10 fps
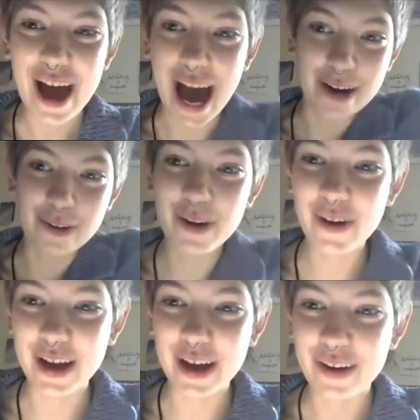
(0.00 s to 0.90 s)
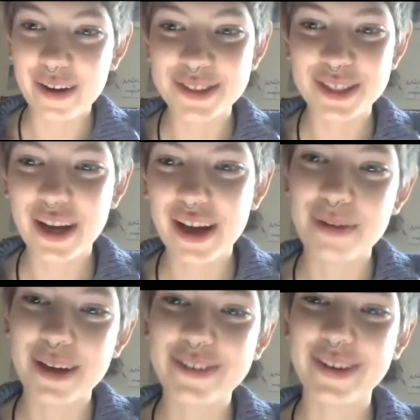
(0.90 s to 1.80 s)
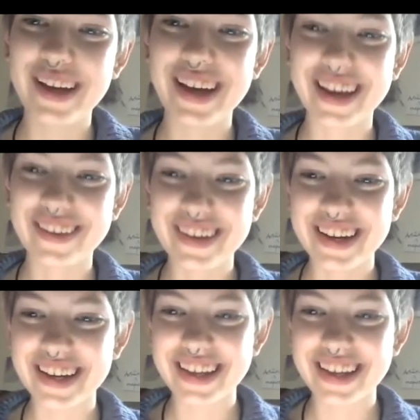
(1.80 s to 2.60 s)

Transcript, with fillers: I don't know. I don't have a job. I quit. I quit it.